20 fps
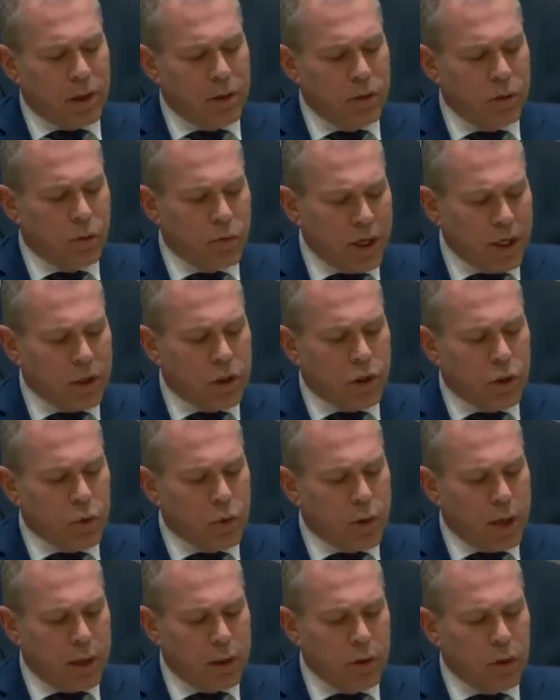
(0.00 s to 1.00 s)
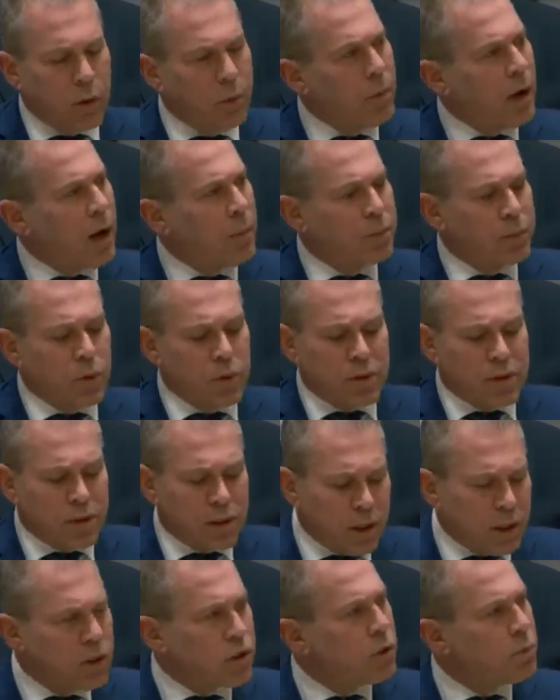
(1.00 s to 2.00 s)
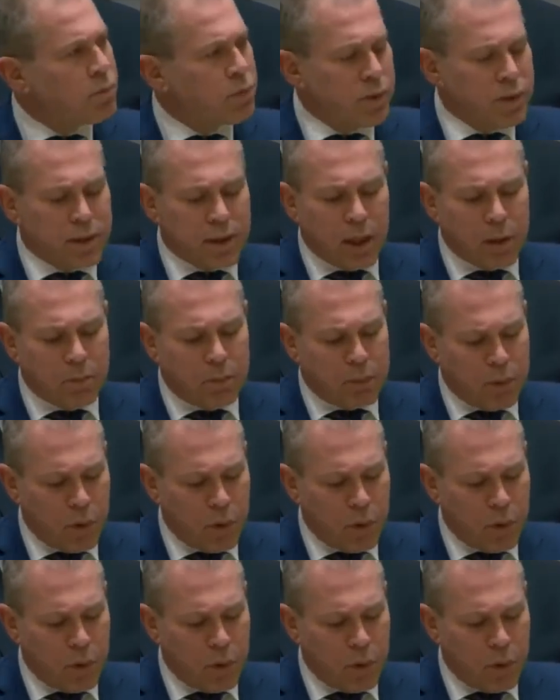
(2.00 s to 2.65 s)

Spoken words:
enriched uranium up to 60%